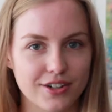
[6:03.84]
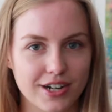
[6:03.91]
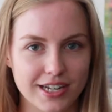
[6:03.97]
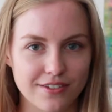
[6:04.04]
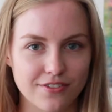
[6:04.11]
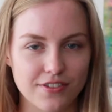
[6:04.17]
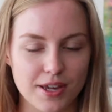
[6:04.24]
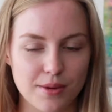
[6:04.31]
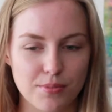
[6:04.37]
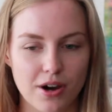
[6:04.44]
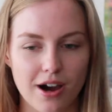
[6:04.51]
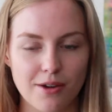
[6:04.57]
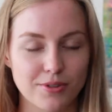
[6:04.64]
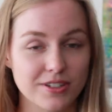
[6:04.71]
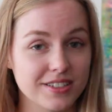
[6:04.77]
or anything,
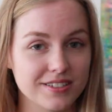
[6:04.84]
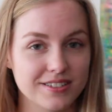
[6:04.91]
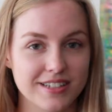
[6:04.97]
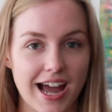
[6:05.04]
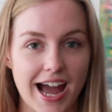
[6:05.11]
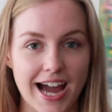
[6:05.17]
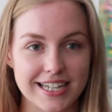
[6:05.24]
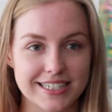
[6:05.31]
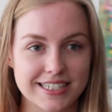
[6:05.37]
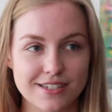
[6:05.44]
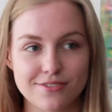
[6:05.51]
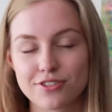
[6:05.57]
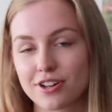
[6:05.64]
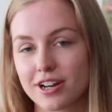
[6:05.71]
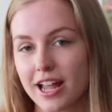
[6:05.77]
but I wasn't
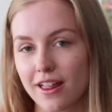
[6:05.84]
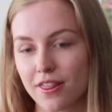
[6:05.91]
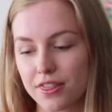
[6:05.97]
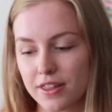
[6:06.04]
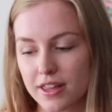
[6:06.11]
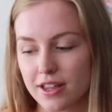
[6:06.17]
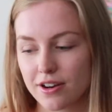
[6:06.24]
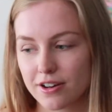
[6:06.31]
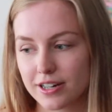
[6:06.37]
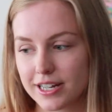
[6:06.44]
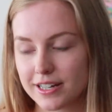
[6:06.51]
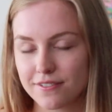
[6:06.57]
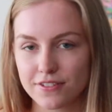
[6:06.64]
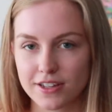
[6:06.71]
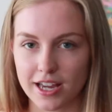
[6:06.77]
active or healthy or
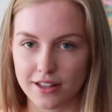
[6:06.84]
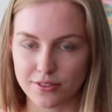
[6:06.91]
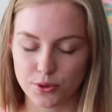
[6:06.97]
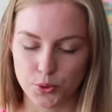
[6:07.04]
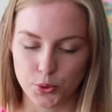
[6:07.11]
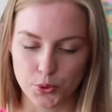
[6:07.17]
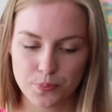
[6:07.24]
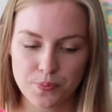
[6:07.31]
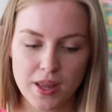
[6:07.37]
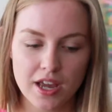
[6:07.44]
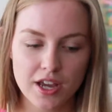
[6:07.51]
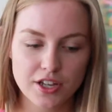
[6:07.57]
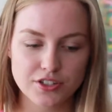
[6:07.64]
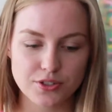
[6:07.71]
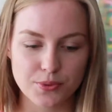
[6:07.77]
anything at all.
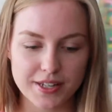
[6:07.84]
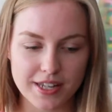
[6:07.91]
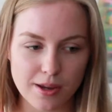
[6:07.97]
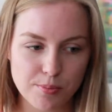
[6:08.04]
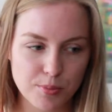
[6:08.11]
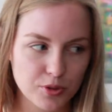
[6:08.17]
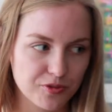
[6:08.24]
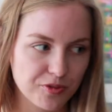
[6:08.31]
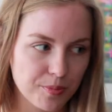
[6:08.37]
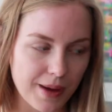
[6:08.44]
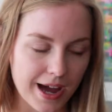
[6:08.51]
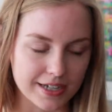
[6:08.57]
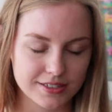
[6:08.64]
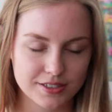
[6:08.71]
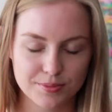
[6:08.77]
So when I moved
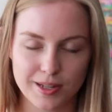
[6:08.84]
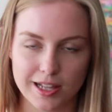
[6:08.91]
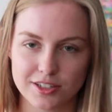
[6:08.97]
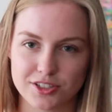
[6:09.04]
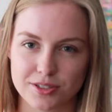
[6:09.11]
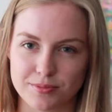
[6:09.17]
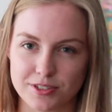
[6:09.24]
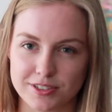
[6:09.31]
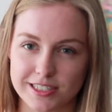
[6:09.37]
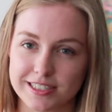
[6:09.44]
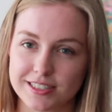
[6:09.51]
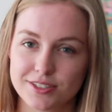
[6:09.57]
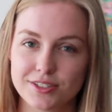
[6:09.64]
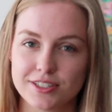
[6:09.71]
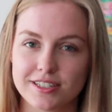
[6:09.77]
back to Belgium
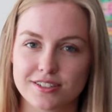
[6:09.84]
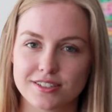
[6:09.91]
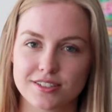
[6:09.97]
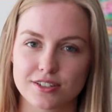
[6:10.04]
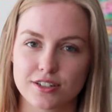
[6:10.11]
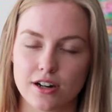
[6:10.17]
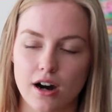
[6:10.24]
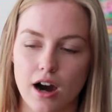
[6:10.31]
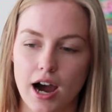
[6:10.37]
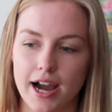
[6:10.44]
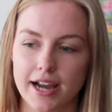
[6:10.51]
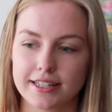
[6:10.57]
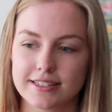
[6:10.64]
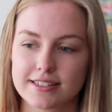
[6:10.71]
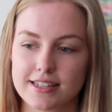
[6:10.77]
nearly 2 years ago,
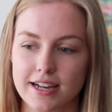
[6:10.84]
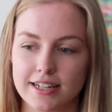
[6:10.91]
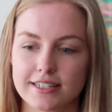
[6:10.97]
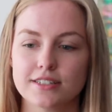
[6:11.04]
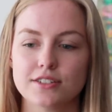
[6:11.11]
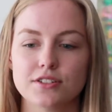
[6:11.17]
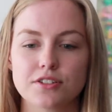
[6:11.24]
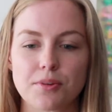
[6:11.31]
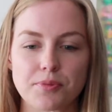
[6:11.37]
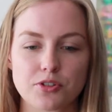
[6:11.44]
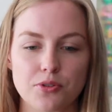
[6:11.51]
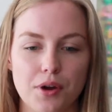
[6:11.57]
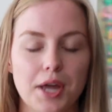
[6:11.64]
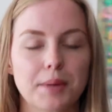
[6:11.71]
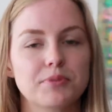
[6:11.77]
I decided to
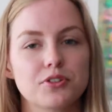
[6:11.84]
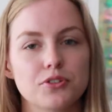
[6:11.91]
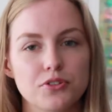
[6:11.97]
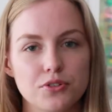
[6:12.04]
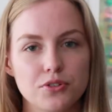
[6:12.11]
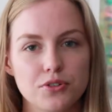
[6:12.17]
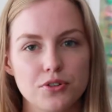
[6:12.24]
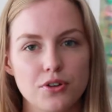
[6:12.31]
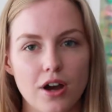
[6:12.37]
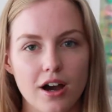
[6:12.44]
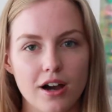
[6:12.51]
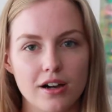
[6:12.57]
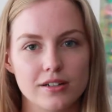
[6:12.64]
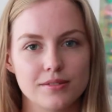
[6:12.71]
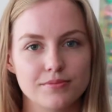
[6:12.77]
subscribe to
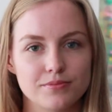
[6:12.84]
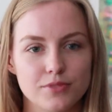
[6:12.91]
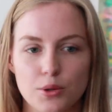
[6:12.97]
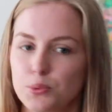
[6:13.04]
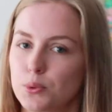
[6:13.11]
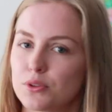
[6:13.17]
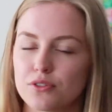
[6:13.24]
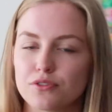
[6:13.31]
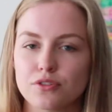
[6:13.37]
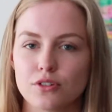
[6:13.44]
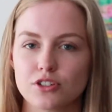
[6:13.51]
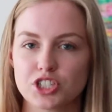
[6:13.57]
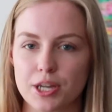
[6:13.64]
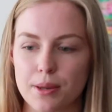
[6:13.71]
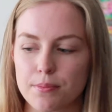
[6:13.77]
a
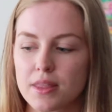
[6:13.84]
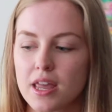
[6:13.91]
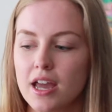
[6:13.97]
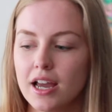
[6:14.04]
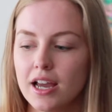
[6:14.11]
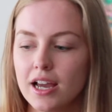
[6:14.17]
wonderful gym.